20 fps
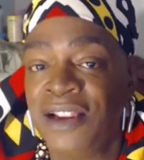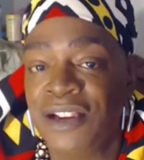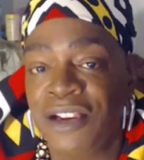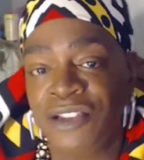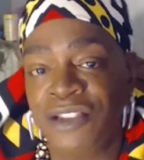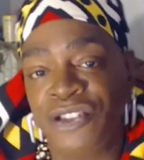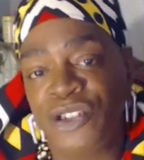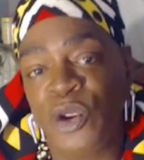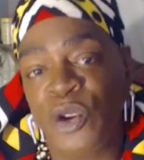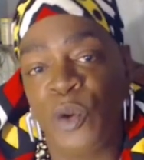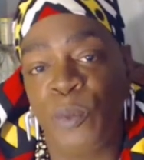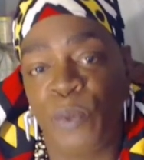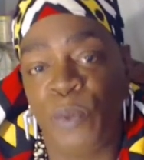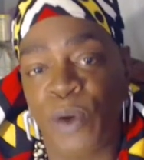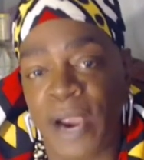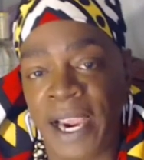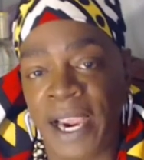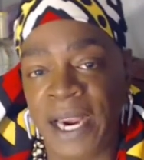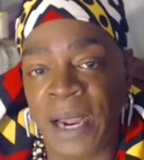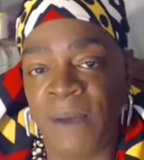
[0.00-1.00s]
too
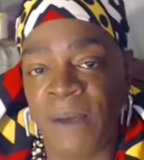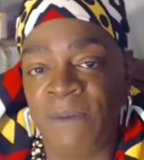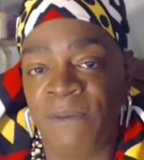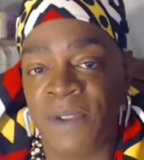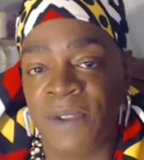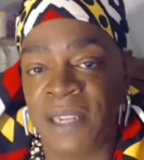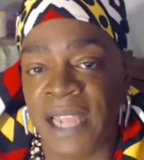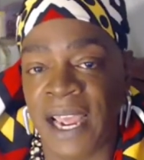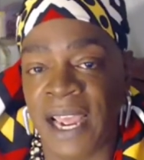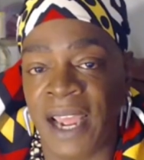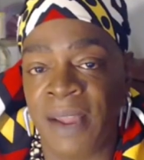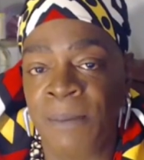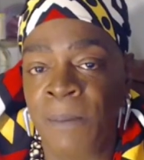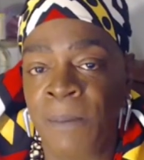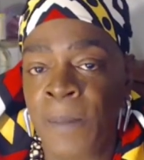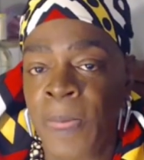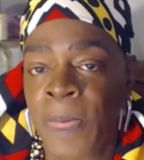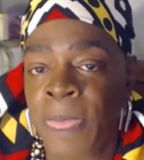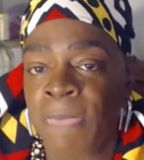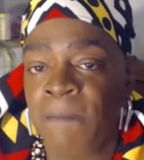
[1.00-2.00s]
prayed up for that,
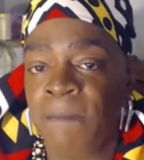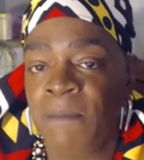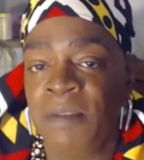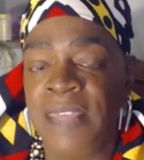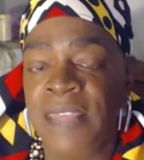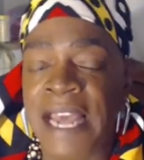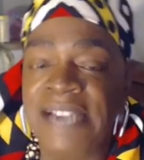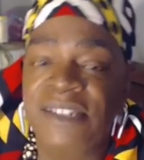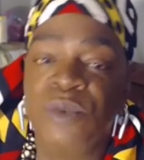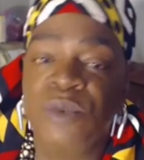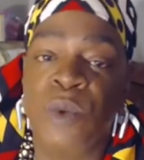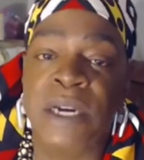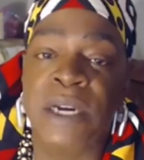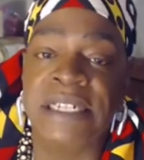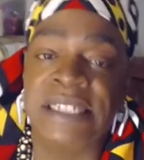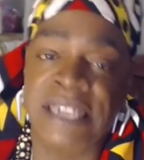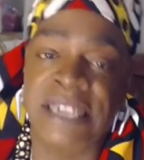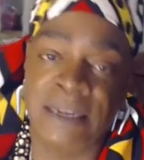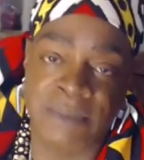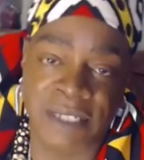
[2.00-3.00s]
that's
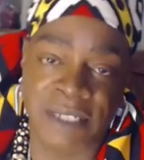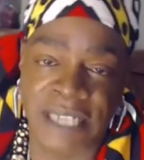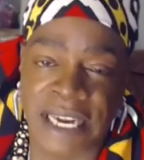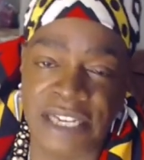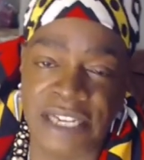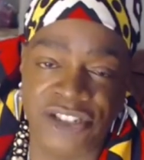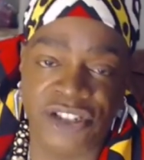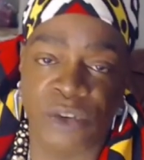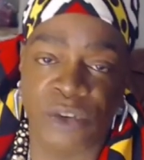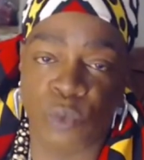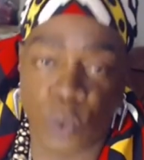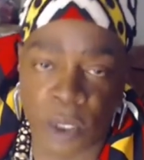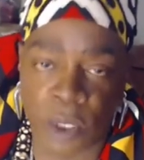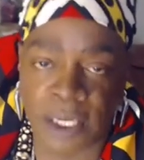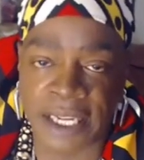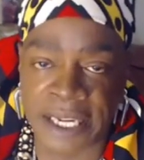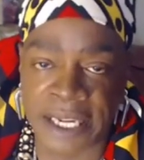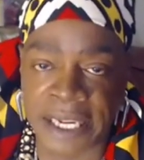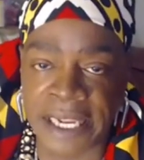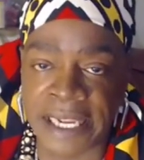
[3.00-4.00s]
what temptation
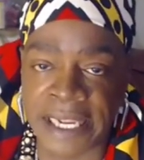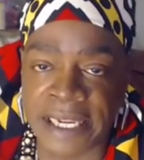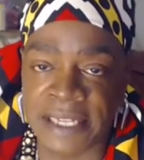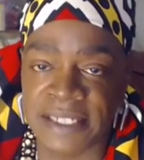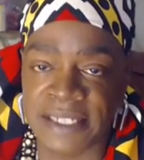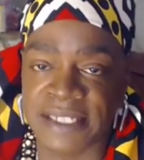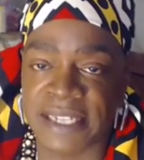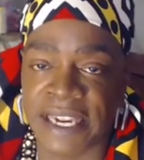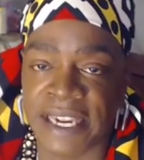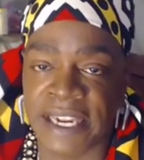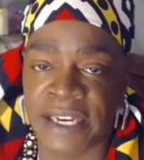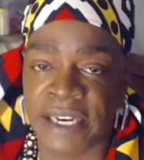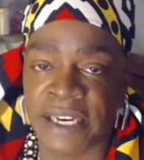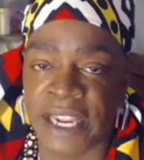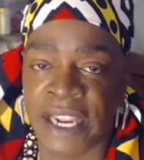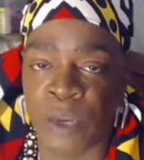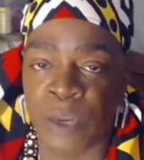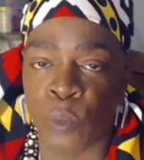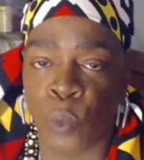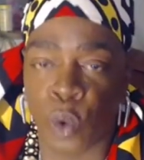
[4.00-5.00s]
really is in
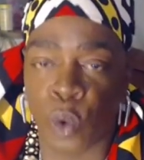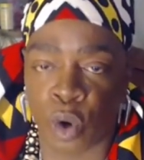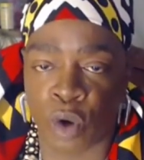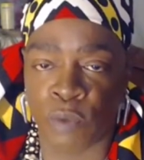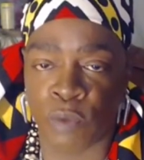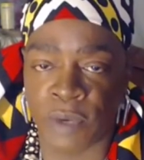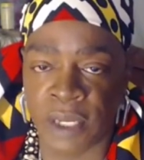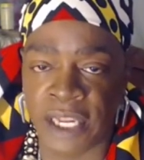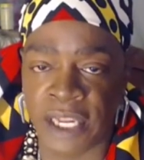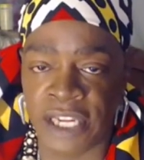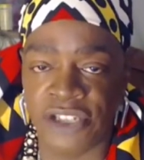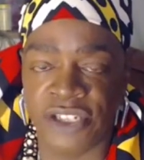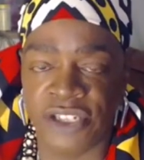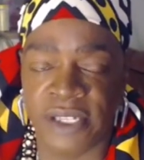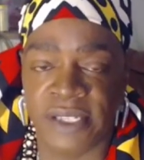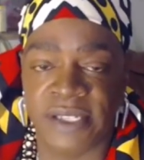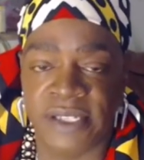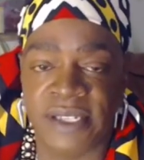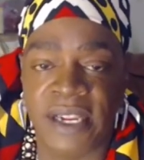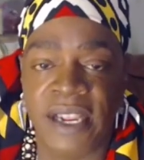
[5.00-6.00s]
world
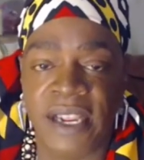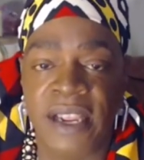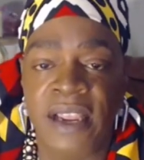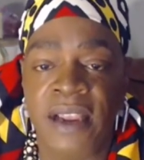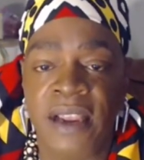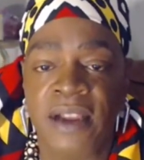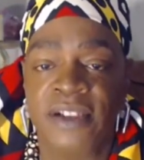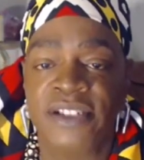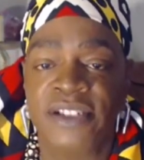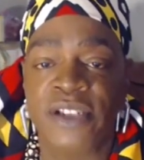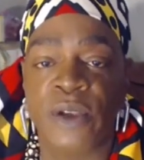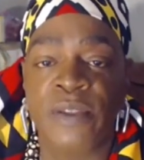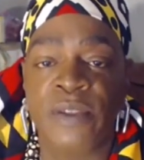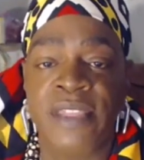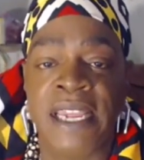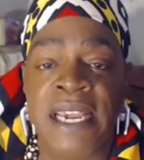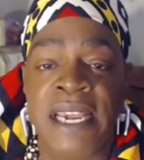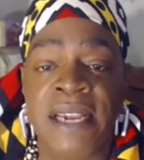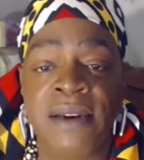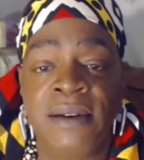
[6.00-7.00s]
religions. So
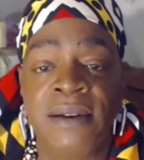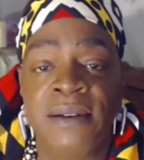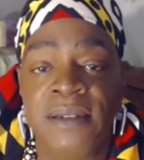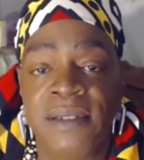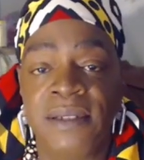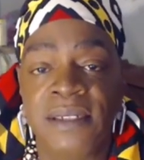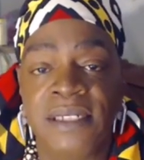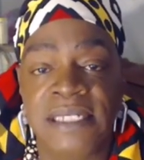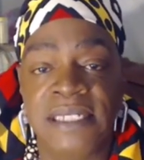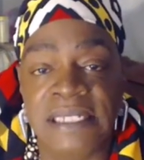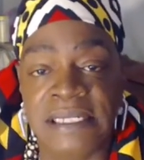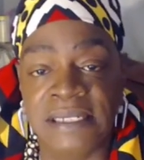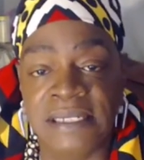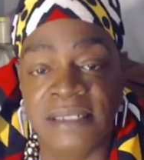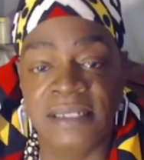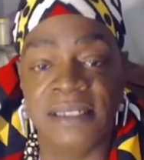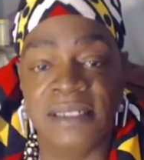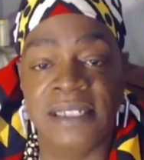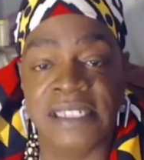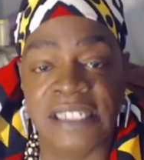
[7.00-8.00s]
then
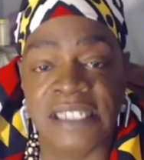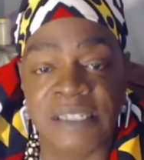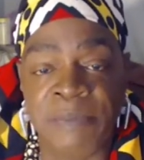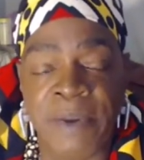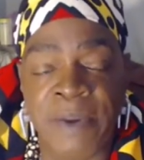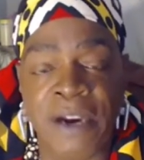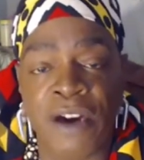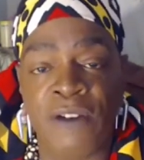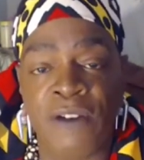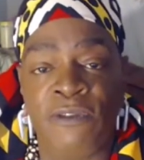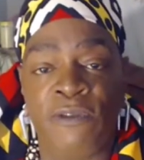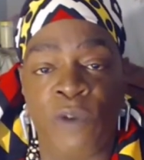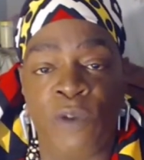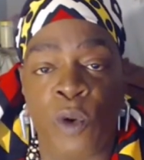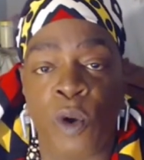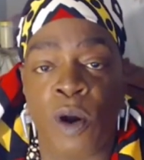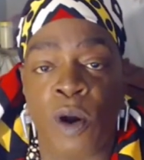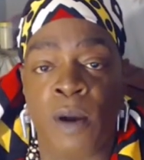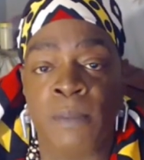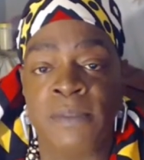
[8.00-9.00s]
the spirit
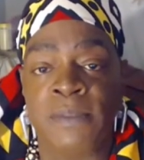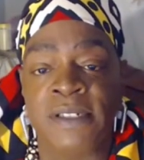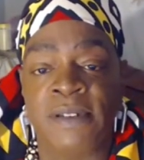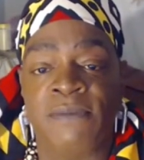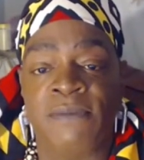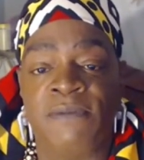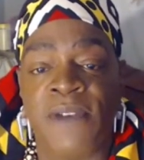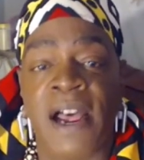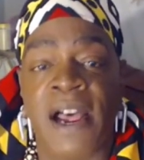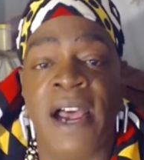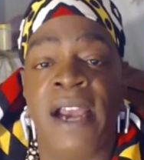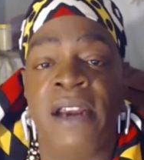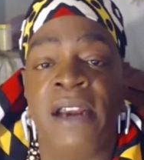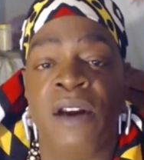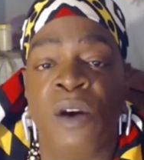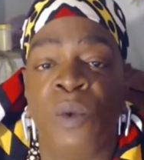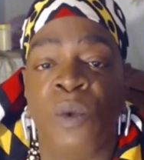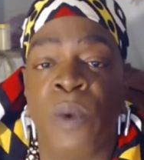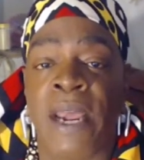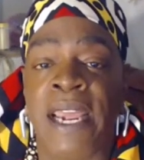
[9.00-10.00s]
forms find
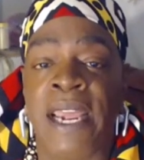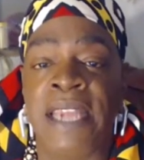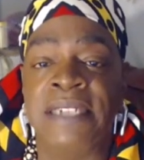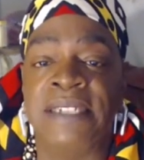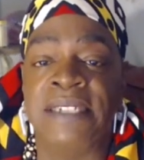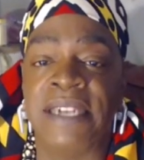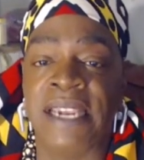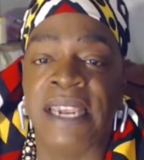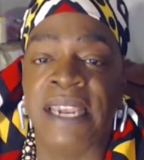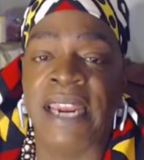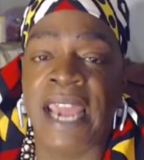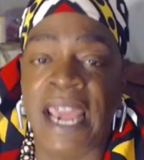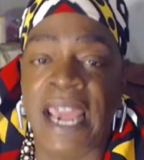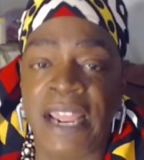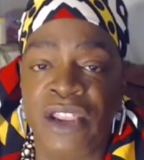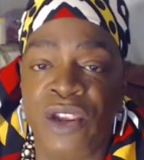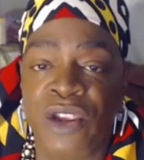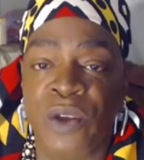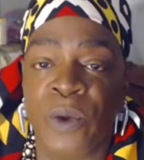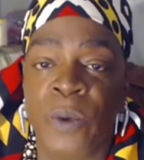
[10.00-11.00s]
a way to get at
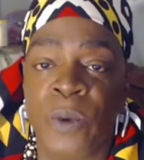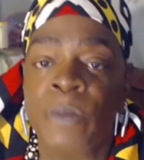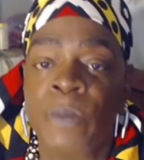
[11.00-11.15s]
you